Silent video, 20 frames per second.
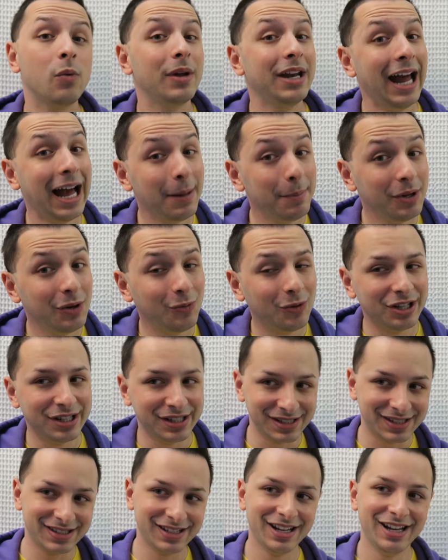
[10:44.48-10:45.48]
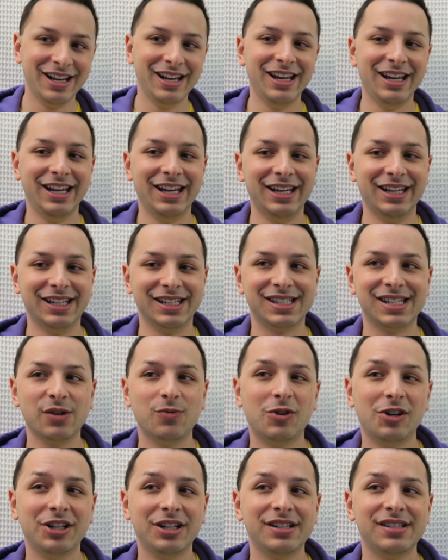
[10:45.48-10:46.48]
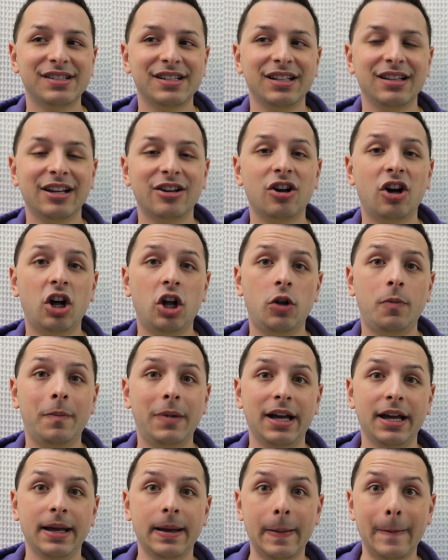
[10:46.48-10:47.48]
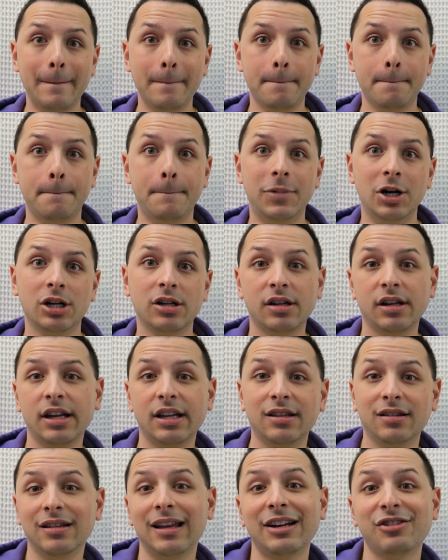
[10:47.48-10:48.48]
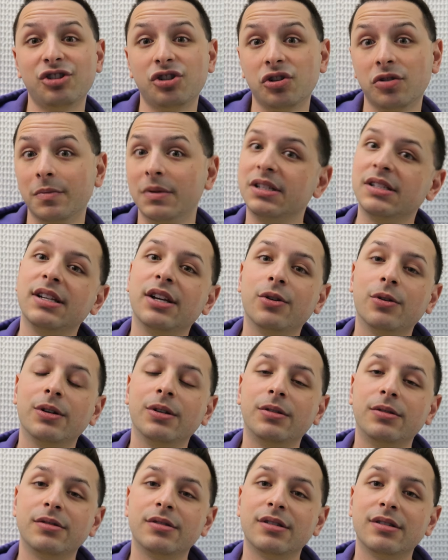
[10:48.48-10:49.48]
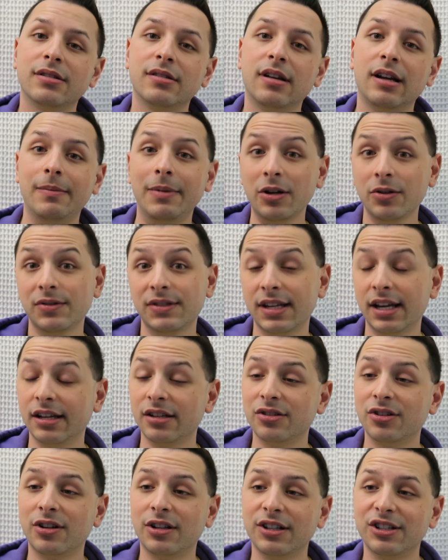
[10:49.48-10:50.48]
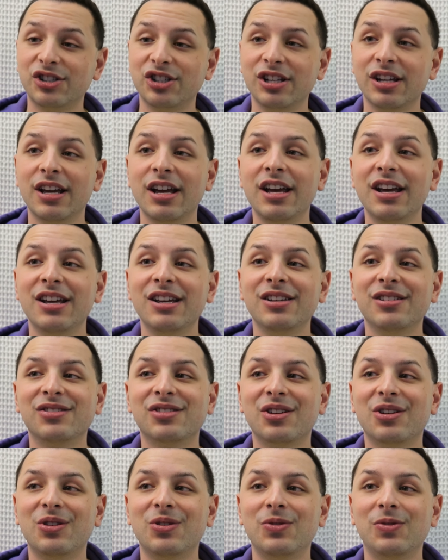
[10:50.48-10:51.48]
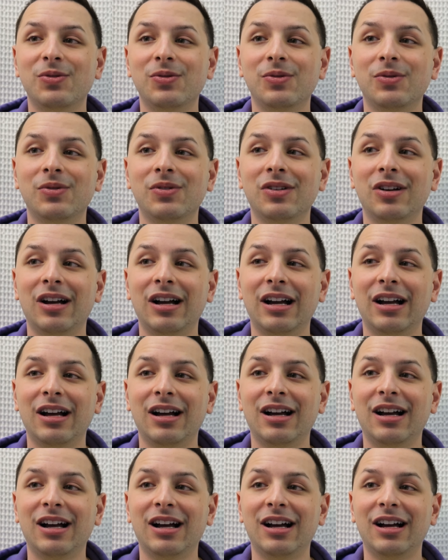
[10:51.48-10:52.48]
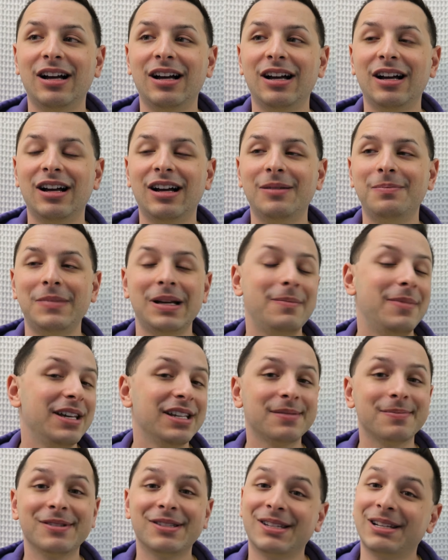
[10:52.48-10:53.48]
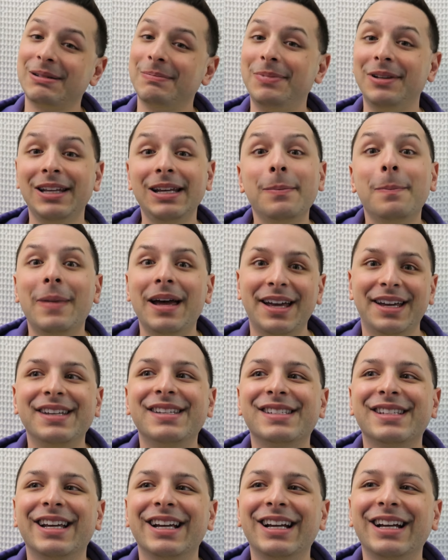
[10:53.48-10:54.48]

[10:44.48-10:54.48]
what happened was, is they wanted to see like all my book and lecture materials about Scientology. So my basement's a complete mess.